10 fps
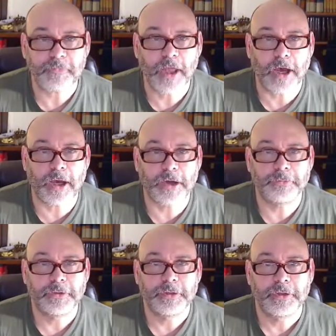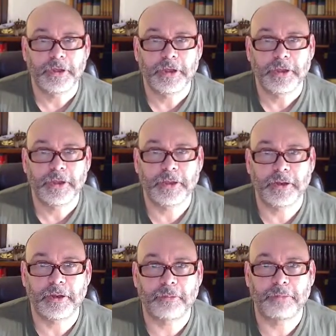
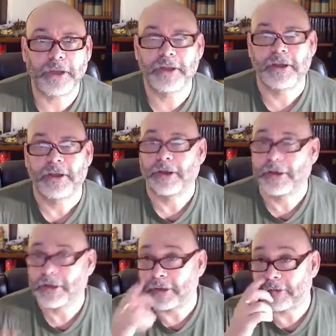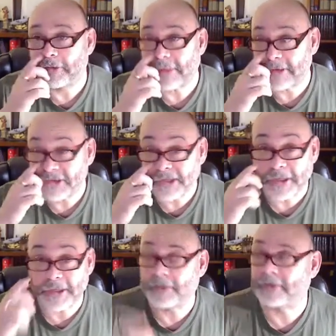But that
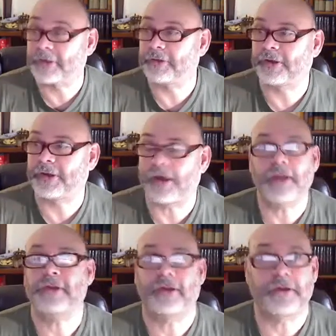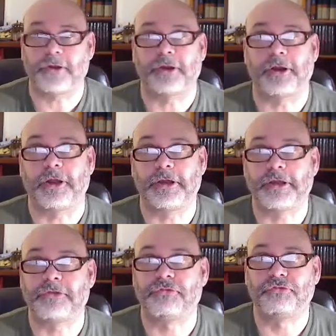said, the content here
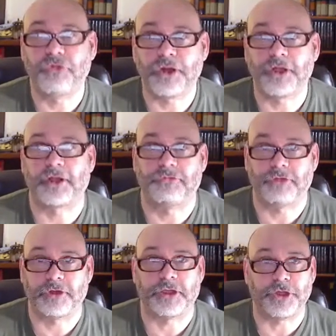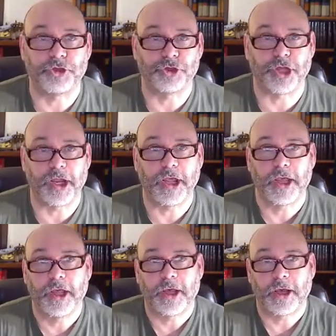is really, really good.
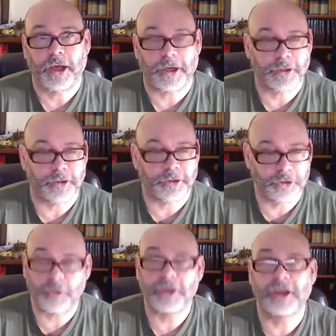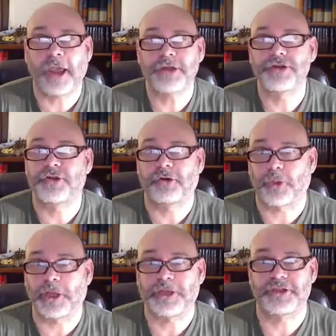You engage the
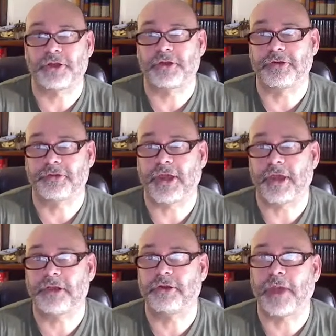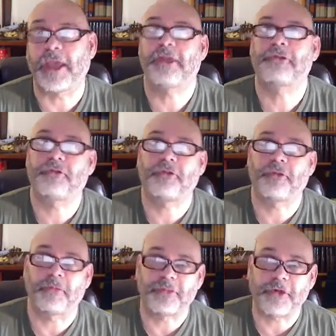questions and you answer
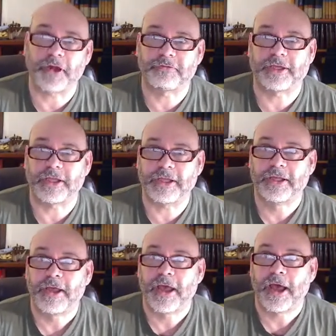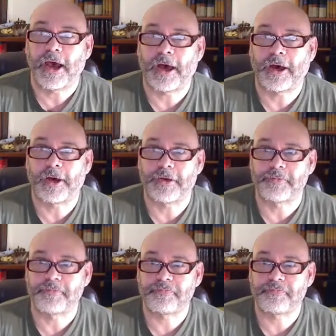them thoughtfully. And